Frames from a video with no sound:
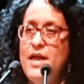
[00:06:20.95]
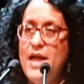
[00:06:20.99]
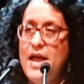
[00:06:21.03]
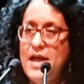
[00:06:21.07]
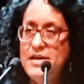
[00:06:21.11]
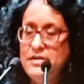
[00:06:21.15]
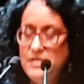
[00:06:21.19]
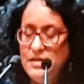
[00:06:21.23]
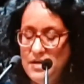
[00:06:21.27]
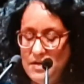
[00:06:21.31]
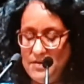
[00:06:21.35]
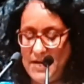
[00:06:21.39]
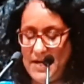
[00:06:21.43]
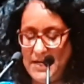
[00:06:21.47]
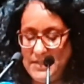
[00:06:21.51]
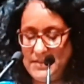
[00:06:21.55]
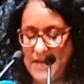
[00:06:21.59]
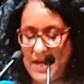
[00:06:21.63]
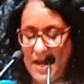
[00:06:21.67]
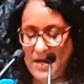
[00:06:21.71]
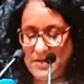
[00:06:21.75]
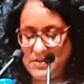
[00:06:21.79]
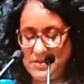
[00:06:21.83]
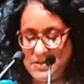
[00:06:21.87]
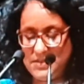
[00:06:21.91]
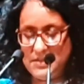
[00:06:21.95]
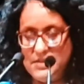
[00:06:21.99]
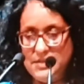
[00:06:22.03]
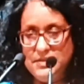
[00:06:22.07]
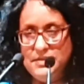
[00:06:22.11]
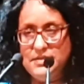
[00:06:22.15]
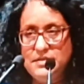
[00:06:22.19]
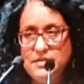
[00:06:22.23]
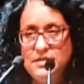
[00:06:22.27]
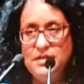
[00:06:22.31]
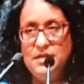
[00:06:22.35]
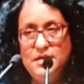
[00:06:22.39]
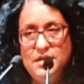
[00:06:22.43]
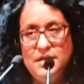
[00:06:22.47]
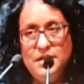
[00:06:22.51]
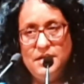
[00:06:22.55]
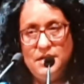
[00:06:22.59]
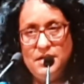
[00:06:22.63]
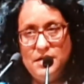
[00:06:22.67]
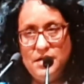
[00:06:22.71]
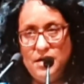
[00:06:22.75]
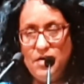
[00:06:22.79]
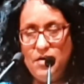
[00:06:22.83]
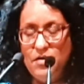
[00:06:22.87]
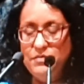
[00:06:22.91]
and correct actions
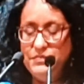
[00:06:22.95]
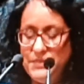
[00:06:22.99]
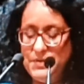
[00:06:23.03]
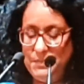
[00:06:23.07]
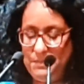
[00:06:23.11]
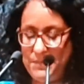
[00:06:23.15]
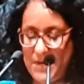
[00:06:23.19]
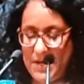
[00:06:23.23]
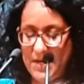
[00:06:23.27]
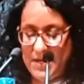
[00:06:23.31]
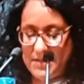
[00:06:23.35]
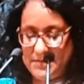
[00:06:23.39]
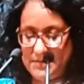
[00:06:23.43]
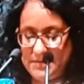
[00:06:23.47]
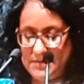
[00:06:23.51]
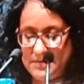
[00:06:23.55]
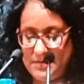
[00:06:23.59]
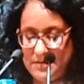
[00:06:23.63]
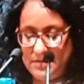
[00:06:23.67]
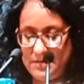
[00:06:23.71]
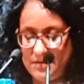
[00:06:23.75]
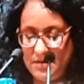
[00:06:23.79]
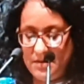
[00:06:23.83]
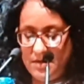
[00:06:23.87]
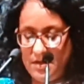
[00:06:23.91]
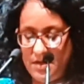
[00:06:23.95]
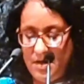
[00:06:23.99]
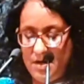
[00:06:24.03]
of the past.